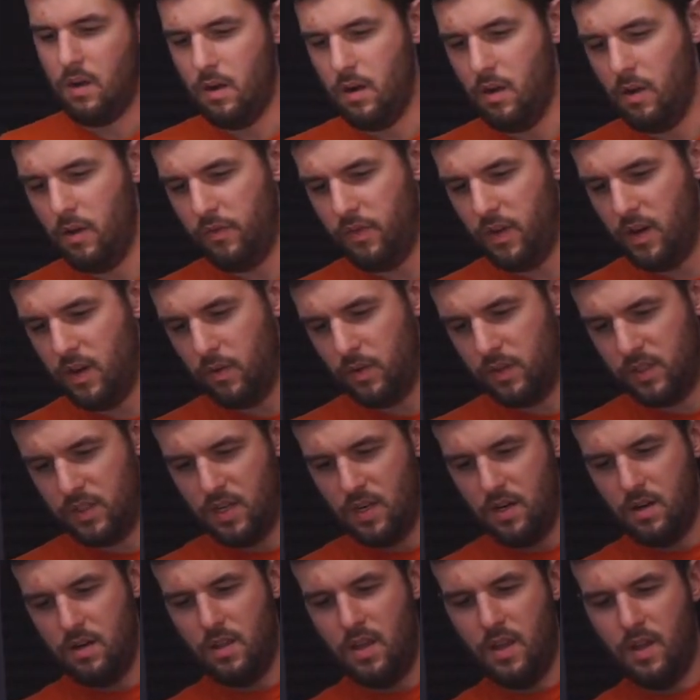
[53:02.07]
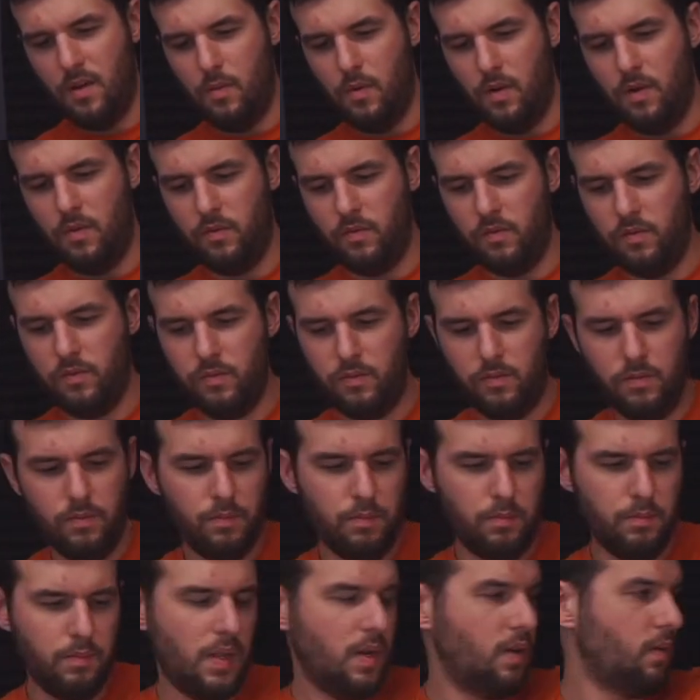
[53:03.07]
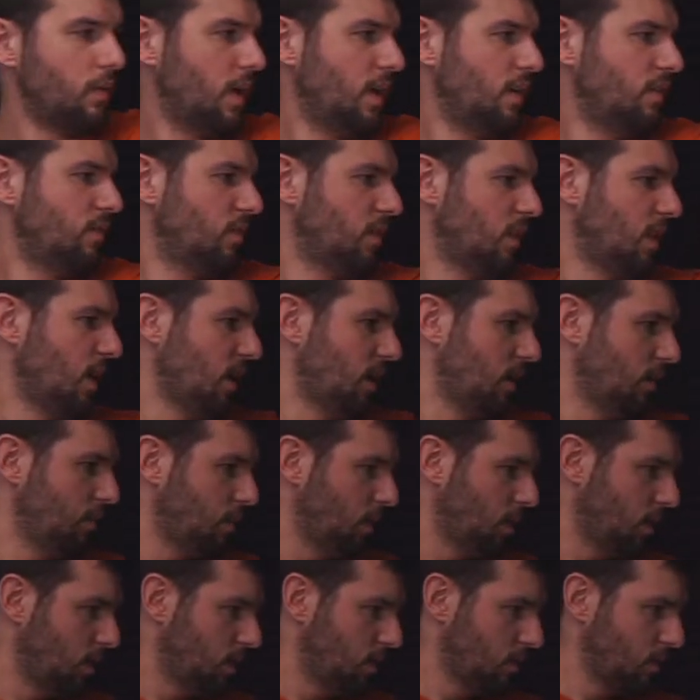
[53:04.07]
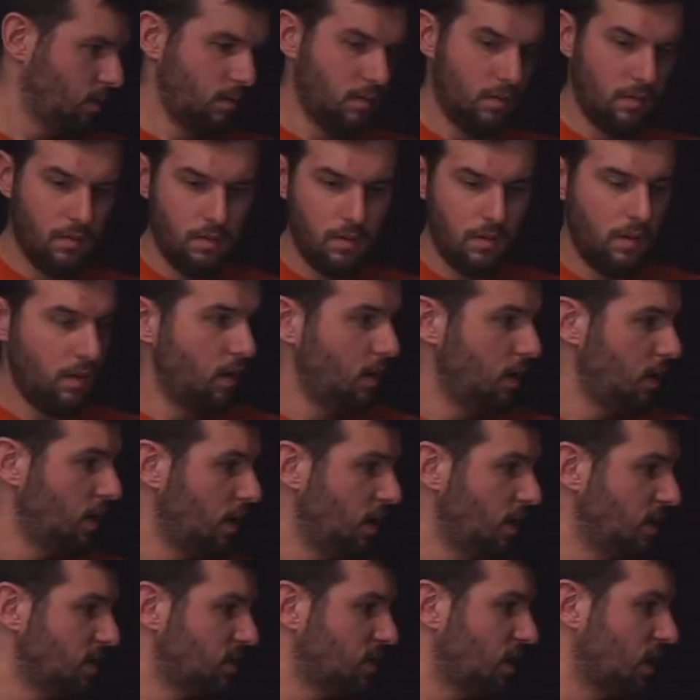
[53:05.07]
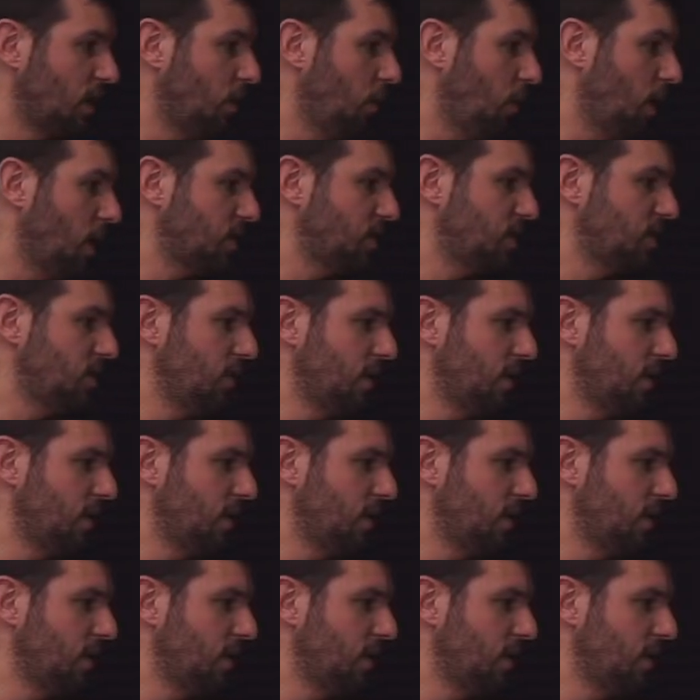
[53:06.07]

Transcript: know if anyone's here that would have been around for that, but started watching you